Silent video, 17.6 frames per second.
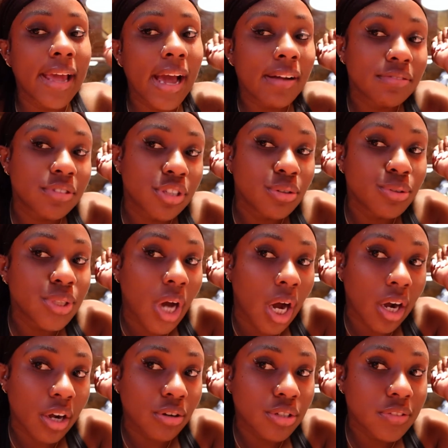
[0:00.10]
have two
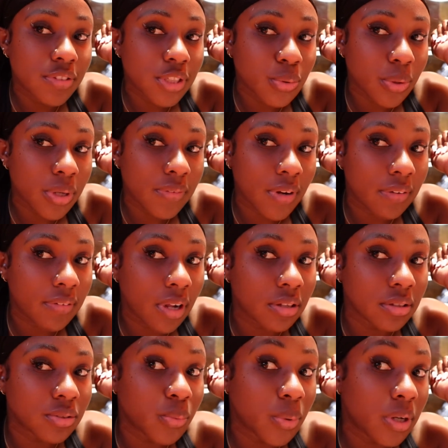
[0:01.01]
tacos for
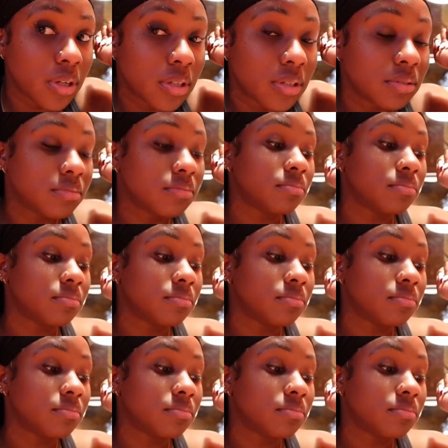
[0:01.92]
$25. What?